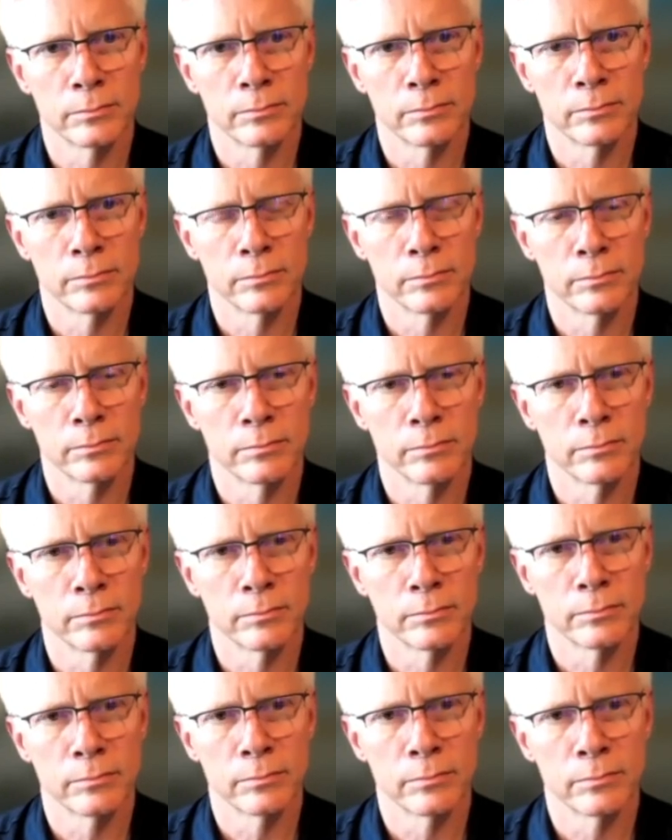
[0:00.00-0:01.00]

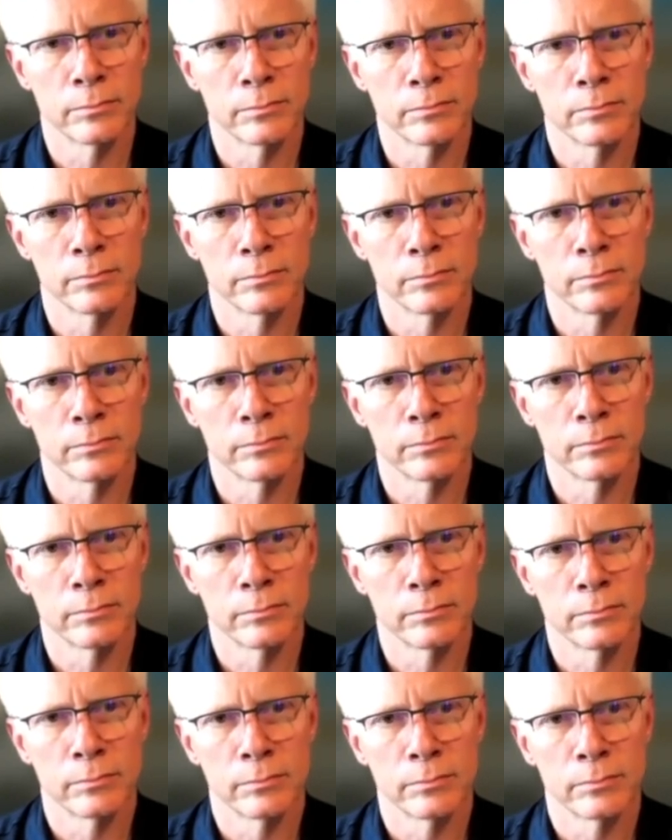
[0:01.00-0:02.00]

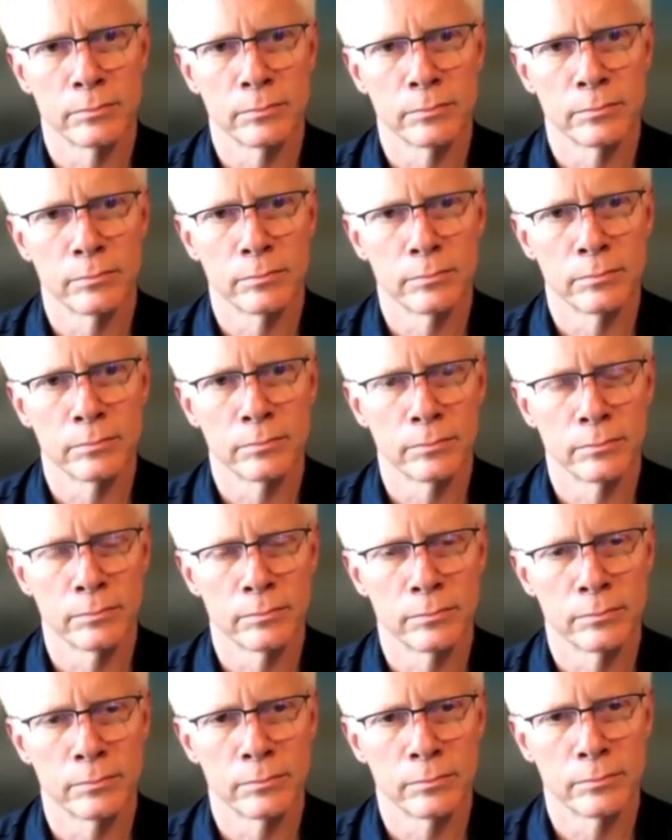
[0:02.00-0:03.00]

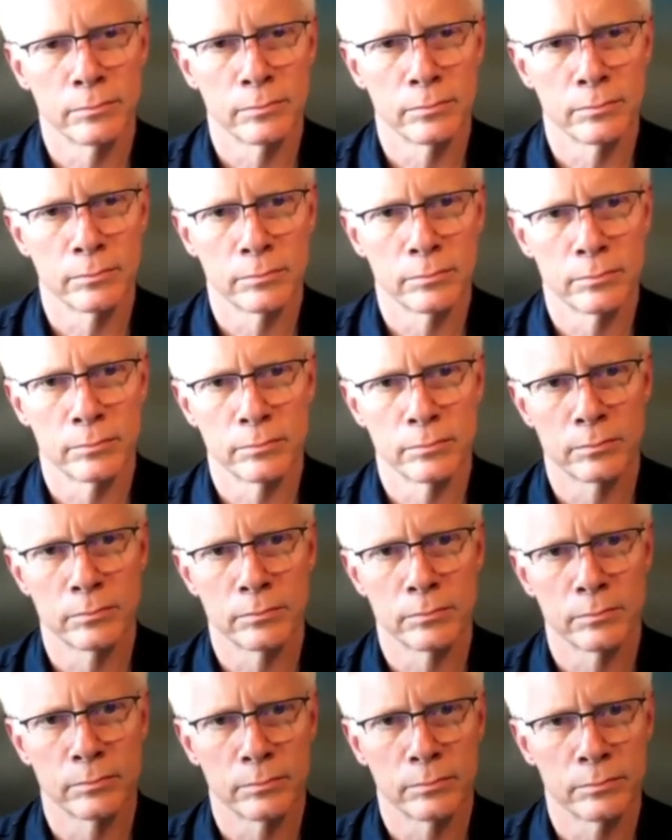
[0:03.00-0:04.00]

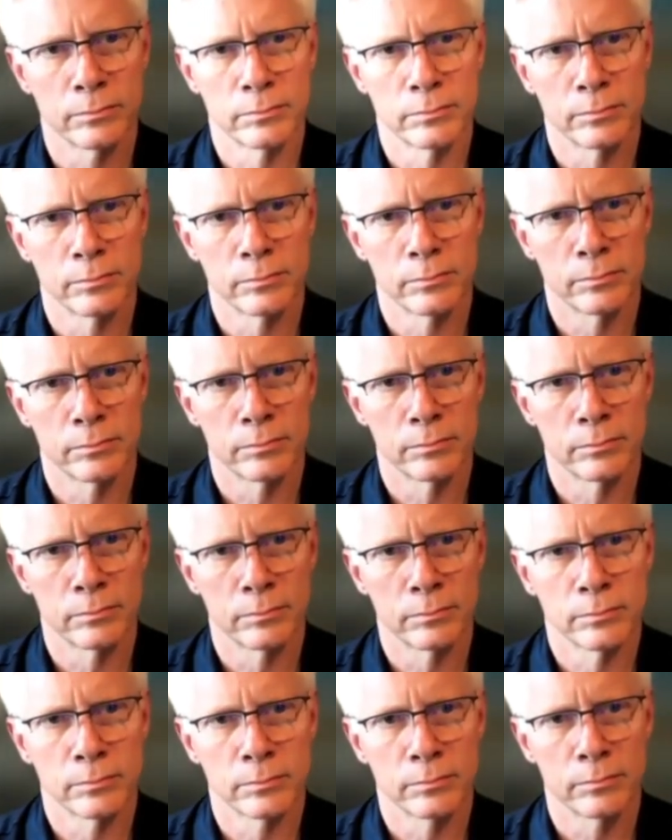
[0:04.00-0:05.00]

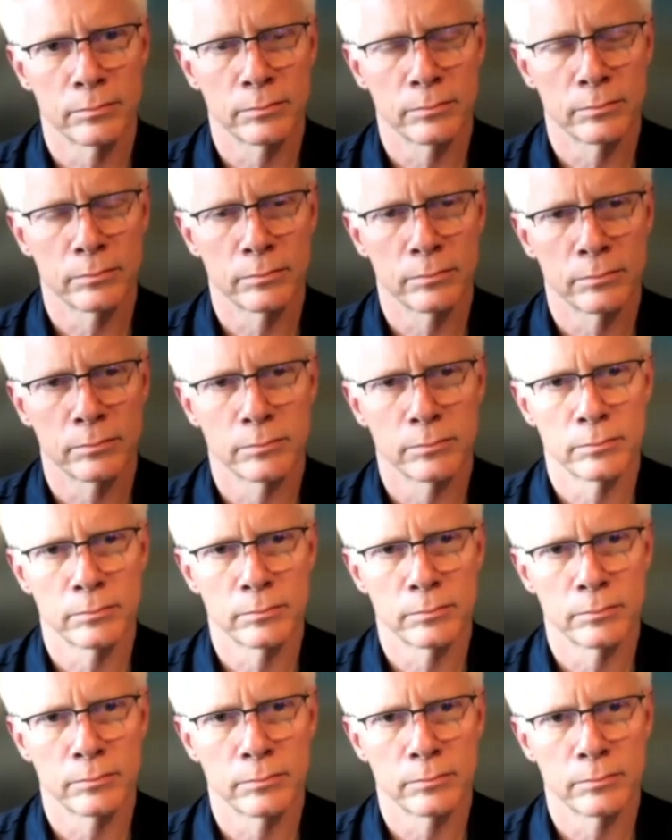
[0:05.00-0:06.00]

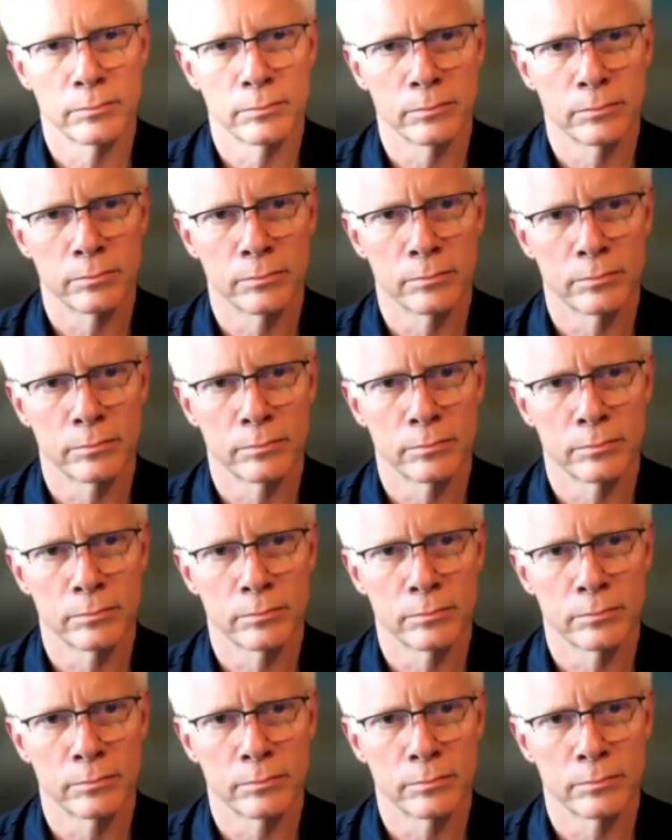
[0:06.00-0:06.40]
No words are spoken by the person on screen.